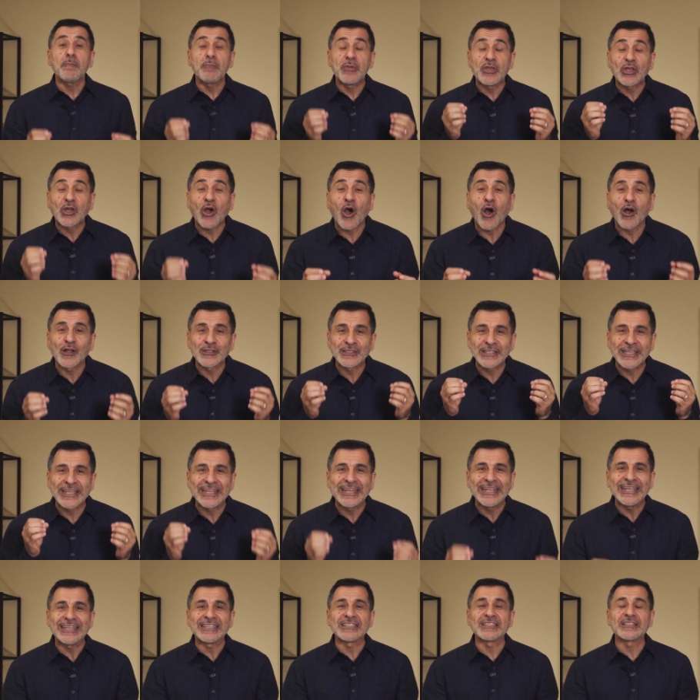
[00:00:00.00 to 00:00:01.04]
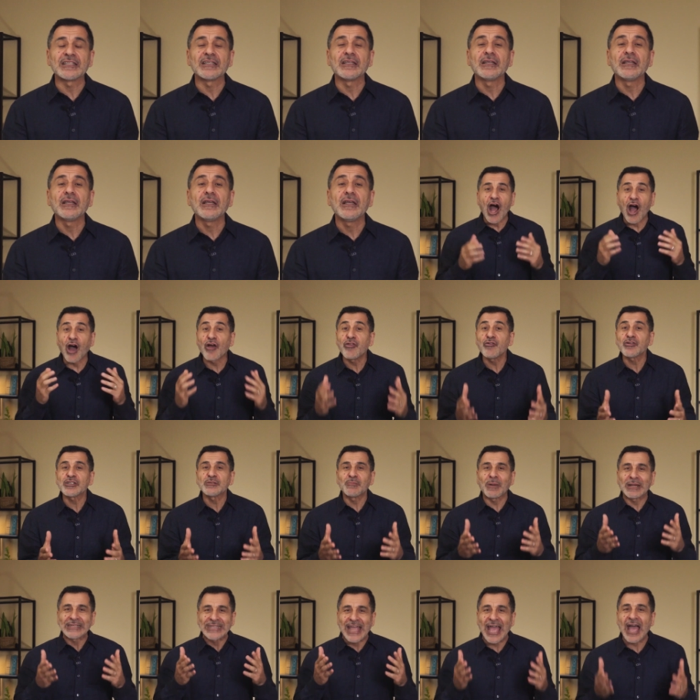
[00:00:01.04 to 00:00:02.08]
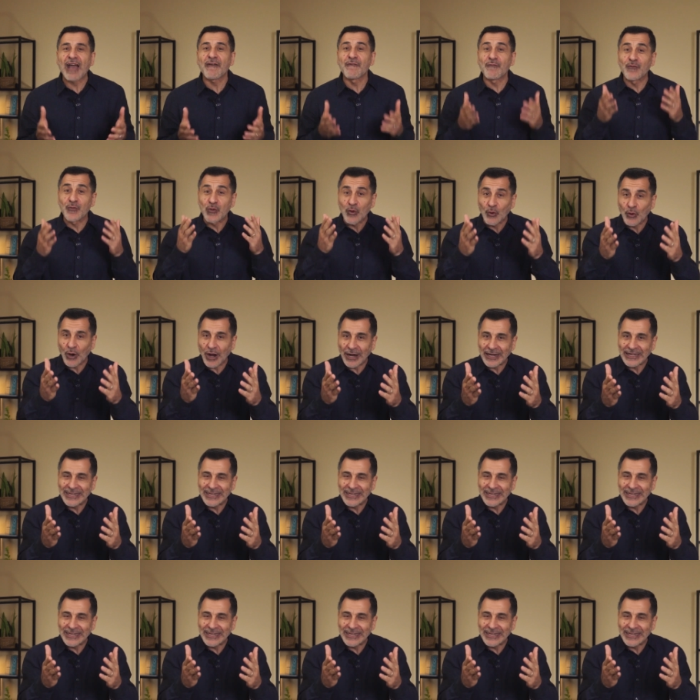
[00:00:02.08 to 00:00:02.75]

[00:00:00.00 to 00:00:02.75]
because it is. Others might have your